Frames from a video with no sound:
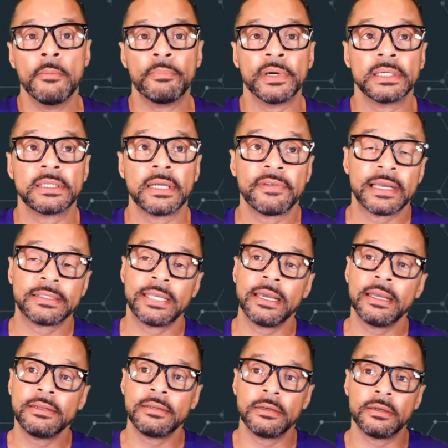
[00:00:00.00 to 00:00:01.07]
But I've got
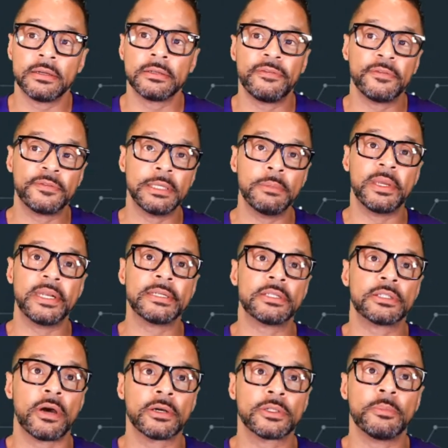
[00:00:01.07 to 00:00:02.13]
ten to fifteen minutes to
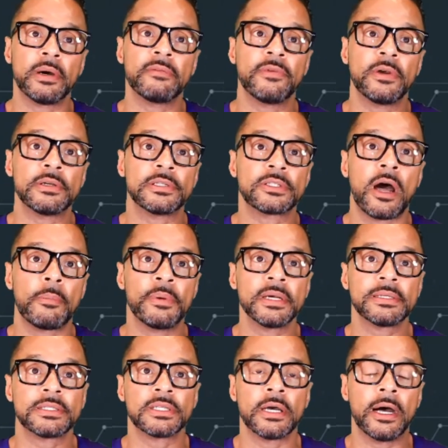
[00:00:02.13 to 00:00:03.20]
talk to you about various topics,